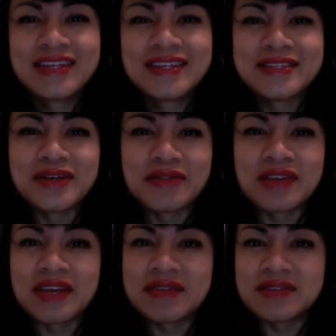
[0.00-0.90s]
So if
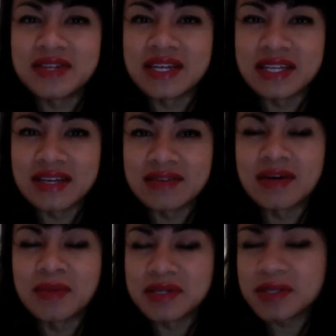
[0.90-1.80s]
that gives you an idea of how
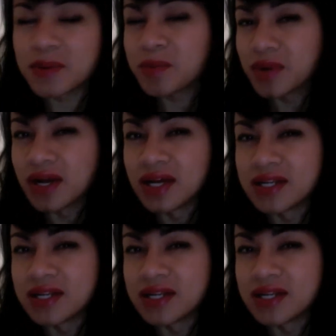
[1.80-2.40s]
much I would put on,